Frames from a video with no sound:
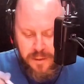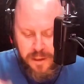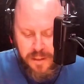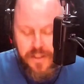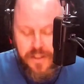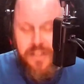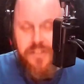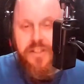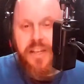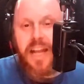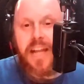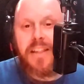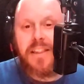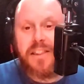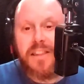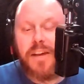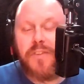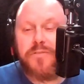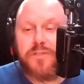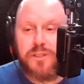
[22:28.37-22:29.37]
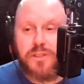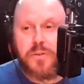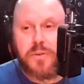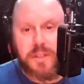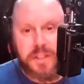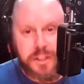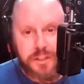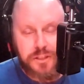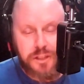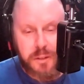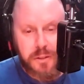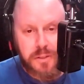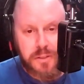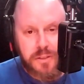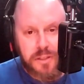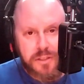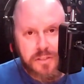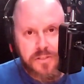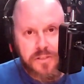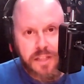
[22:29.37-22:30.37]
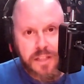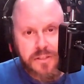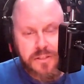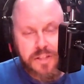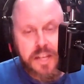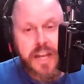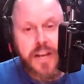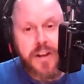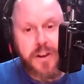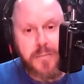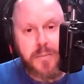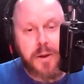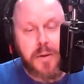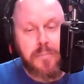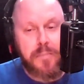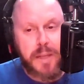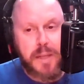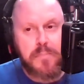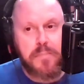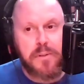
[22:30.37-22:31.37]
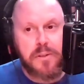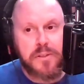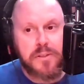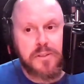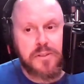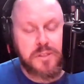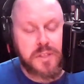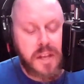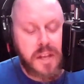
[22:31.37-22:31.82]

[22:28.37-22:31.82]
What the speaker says: of the things that I love to do on this show is to hear about people's